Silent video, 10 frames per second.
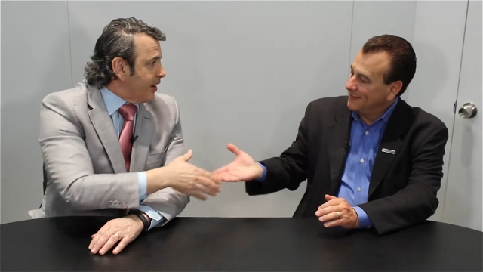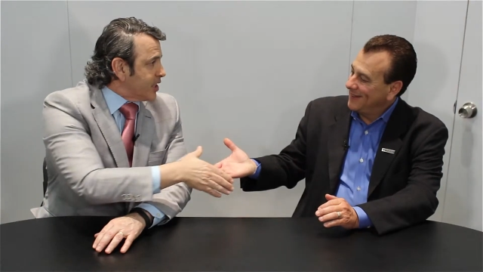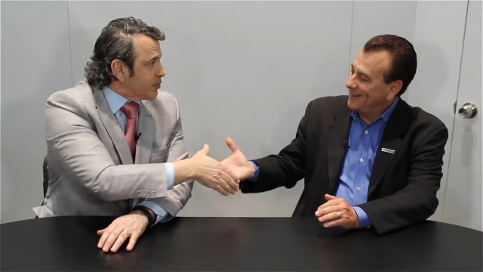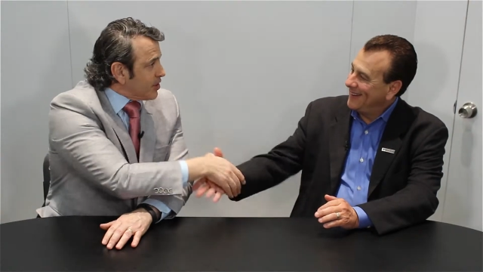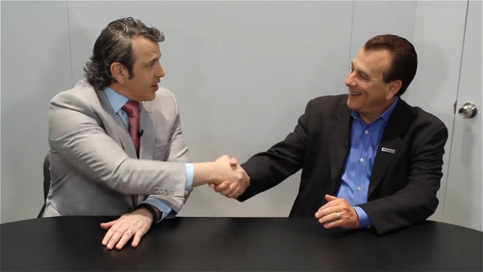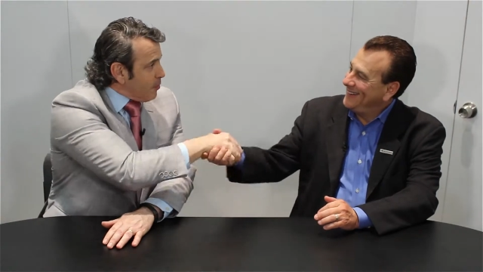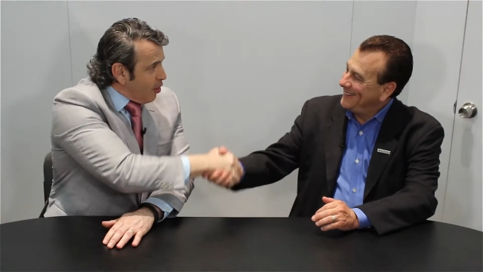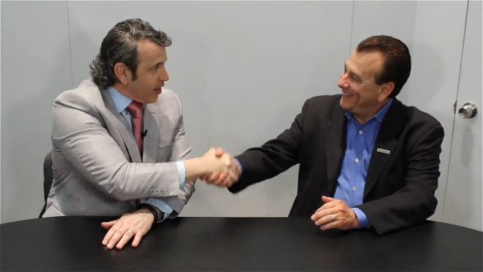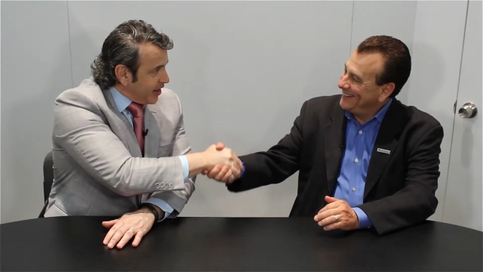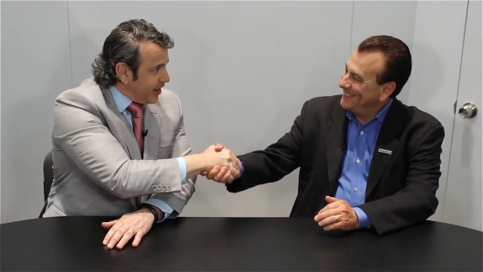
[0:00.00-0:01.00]
Speaker 1: Vice President of
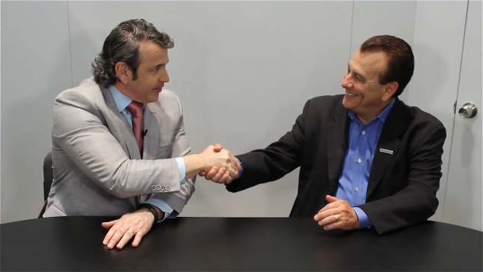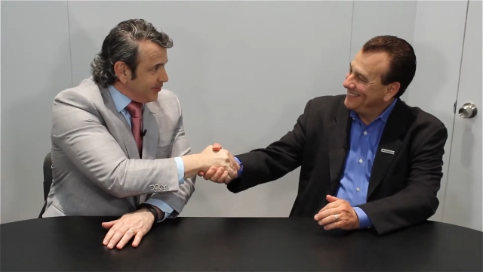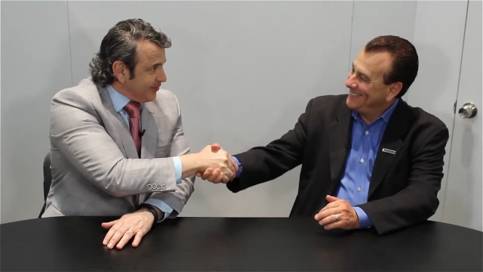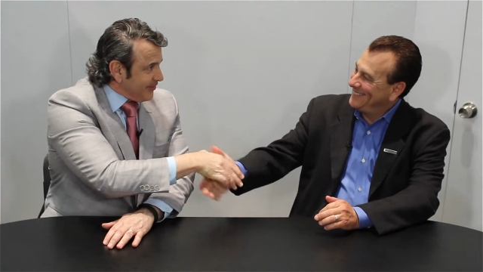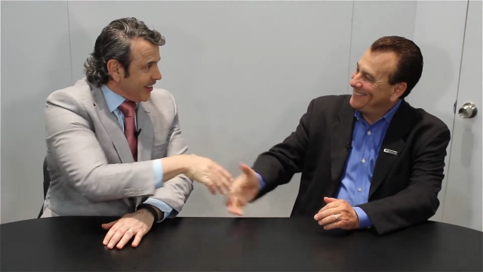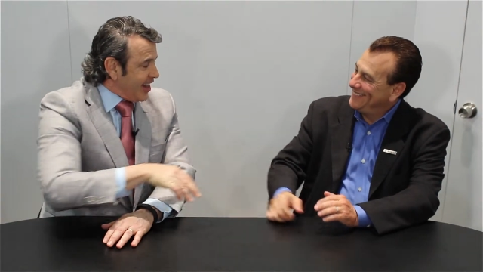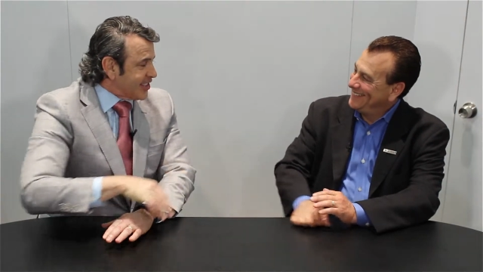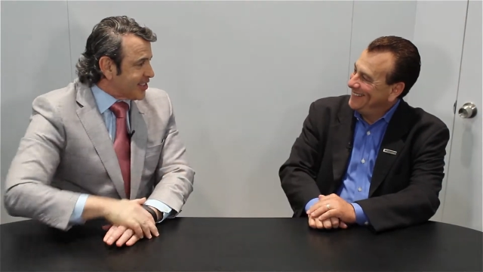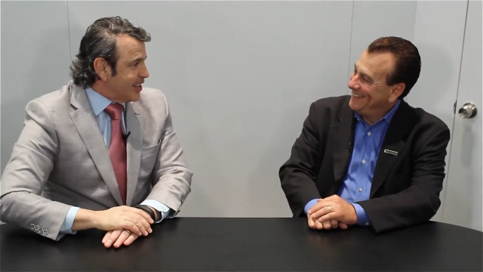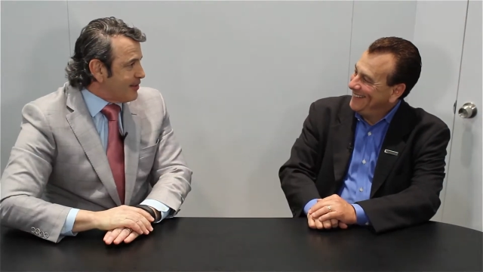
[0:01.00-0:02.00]
Marketing.
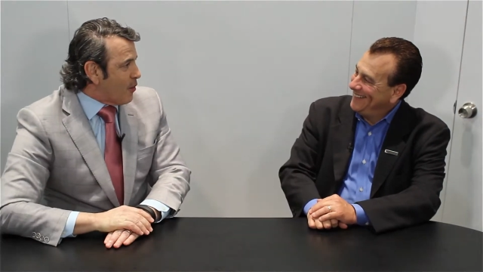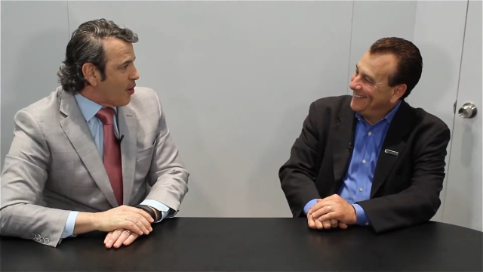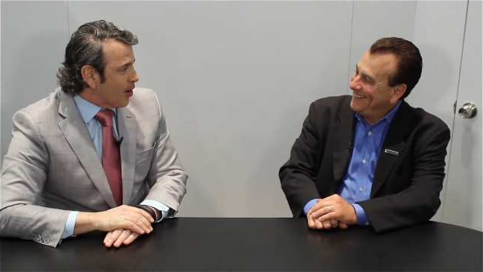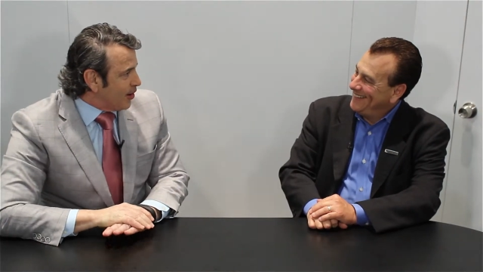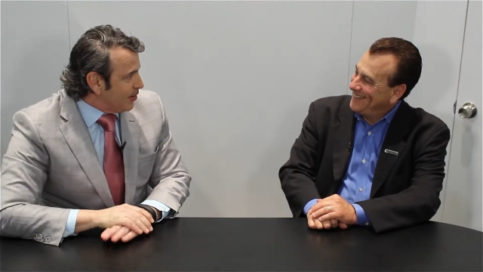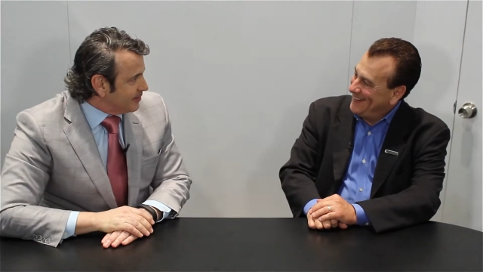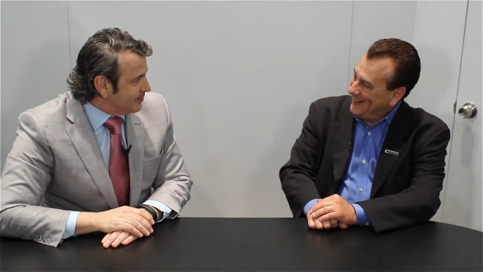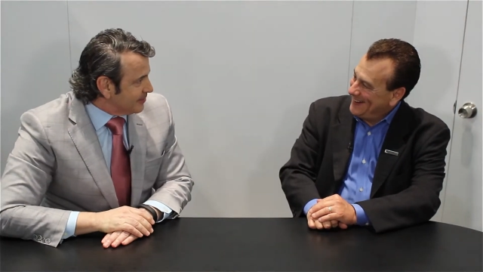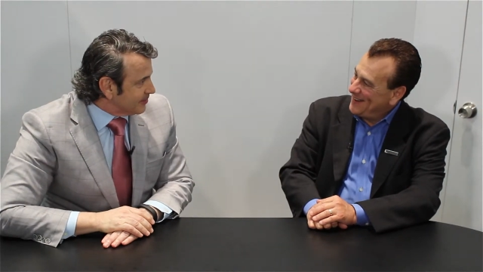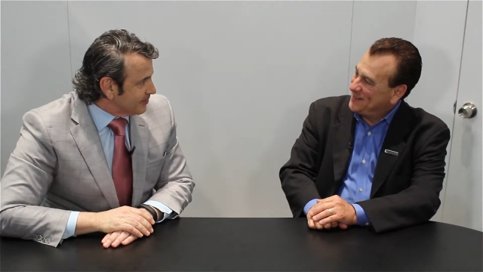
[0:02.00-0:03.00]
Hi Steve, how are you?
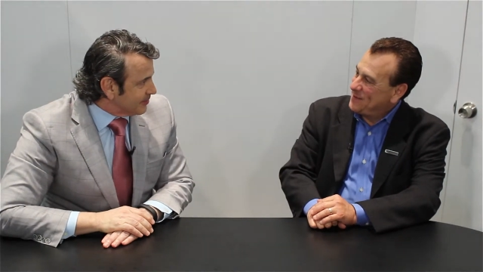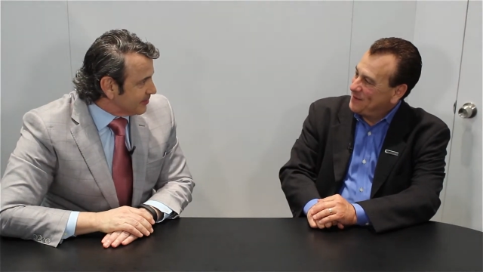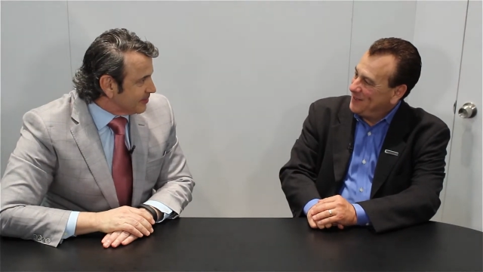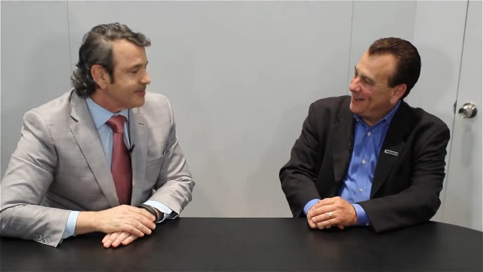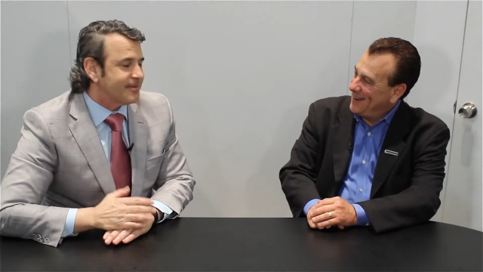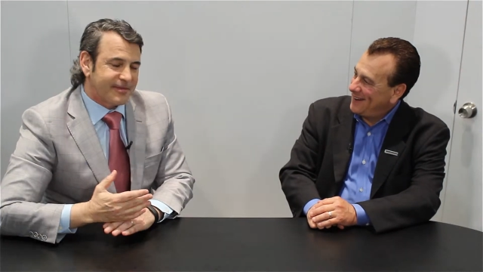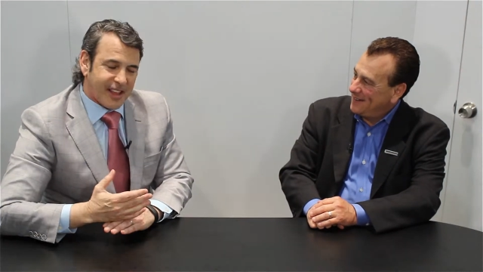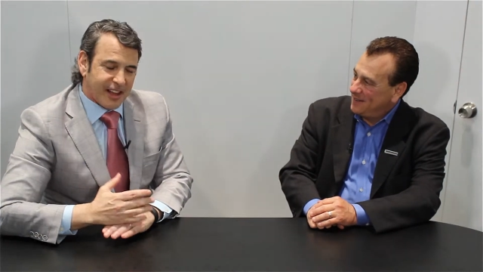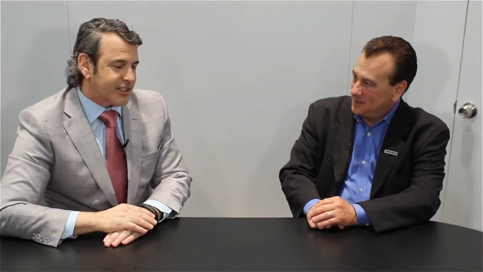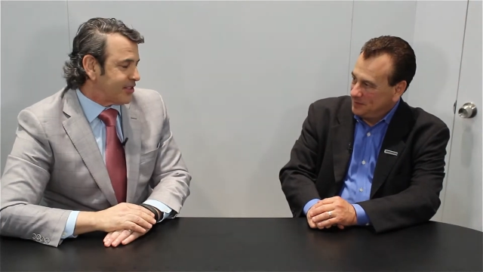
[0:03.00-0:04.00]
Good, how's everything Nick?
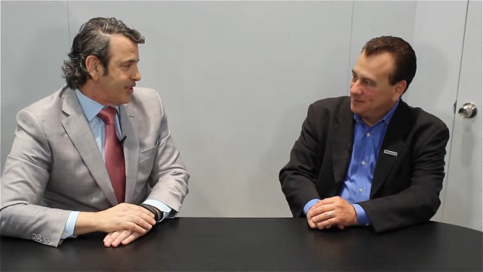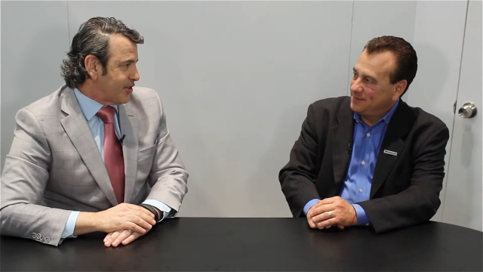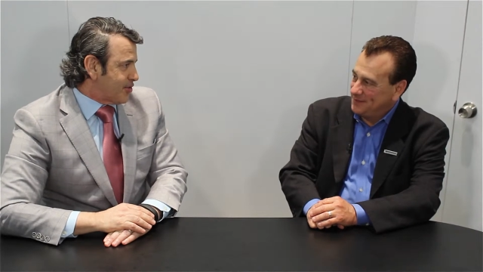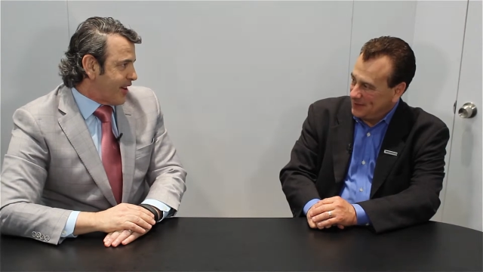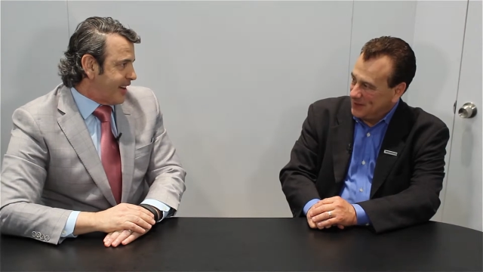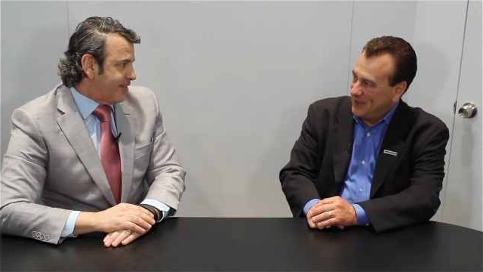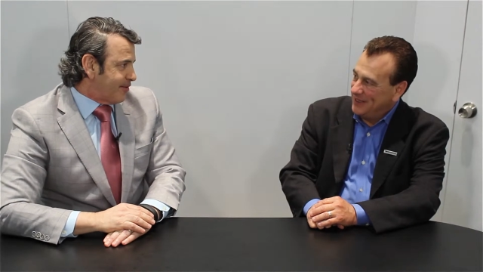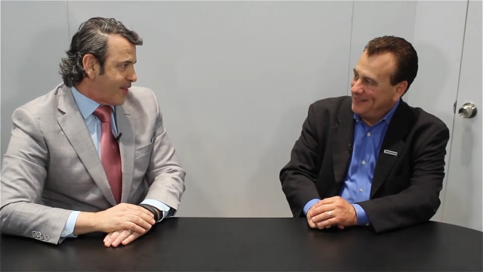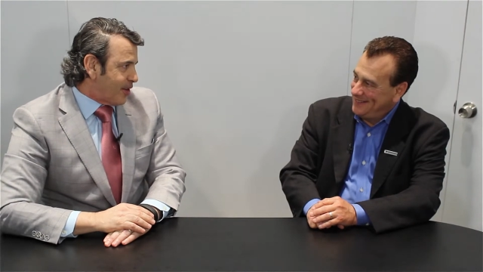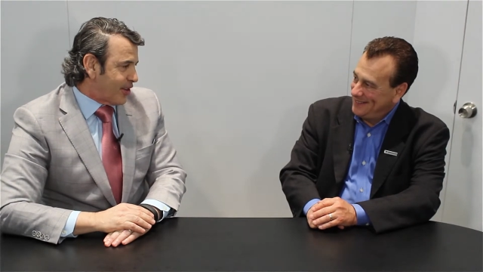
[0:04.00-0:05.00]
Excellent, great,
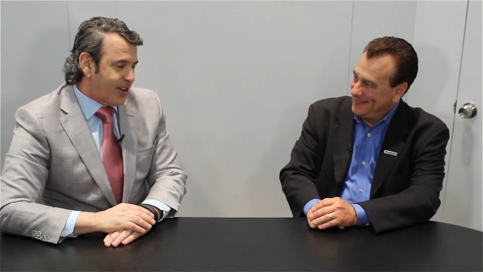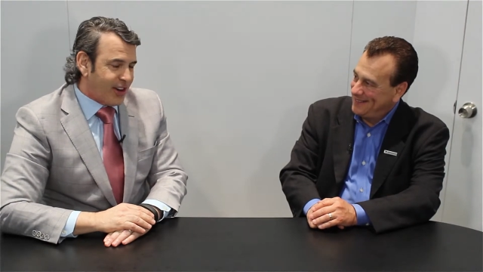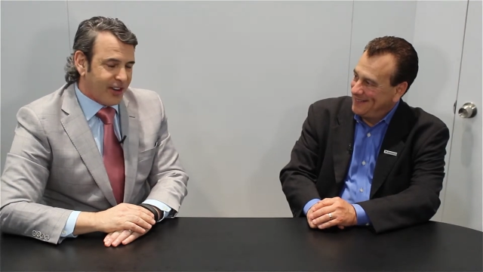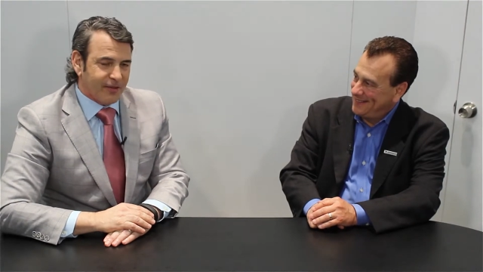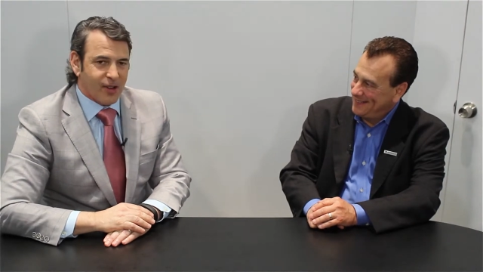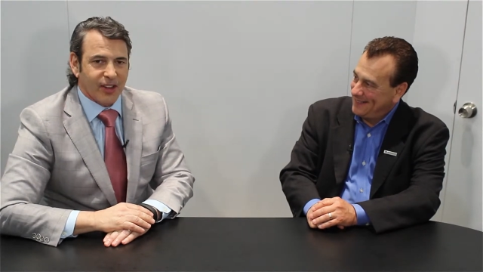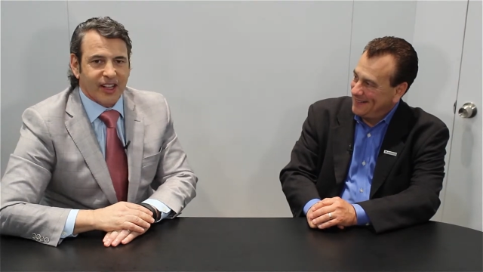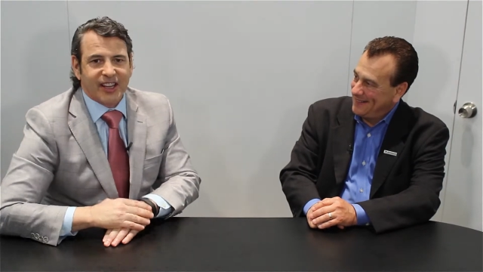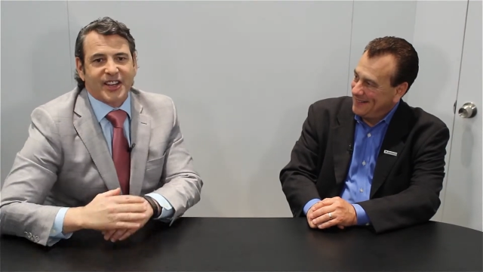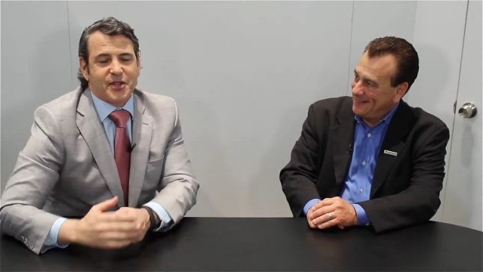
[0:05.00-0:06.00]
good. very good.
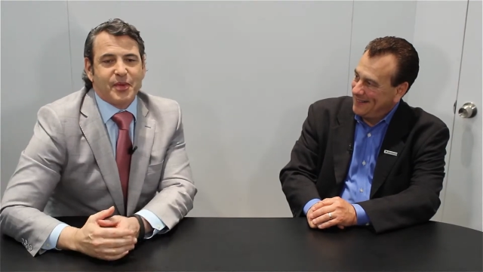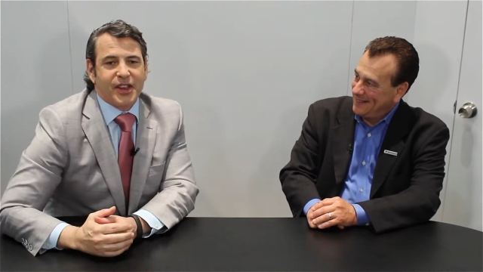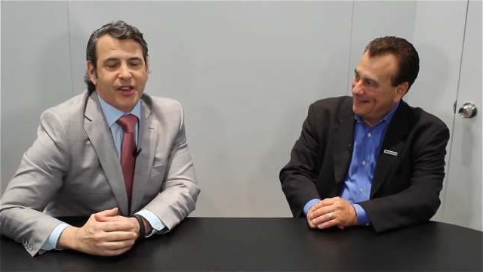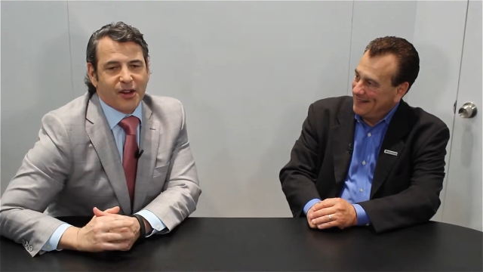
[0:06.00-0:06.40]
Really glad to be